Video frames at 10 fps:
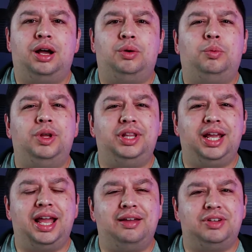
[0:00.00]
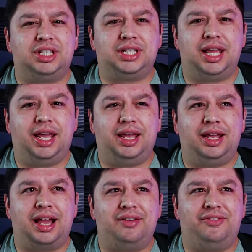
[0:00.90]
One thing I have to say,
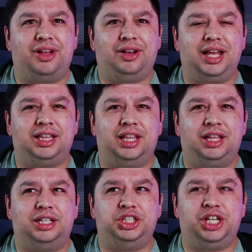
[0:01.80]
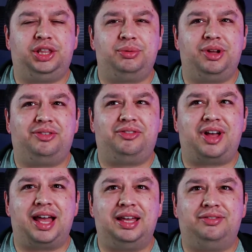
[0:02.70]
I felt like the
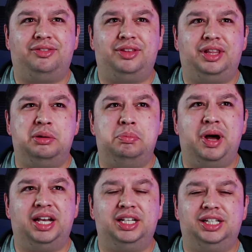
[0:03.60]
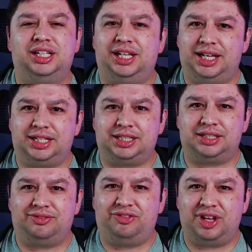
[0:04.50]
G305, the button clicks
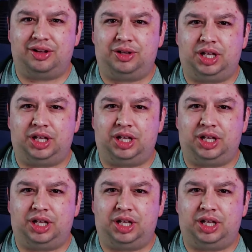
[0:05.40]
felt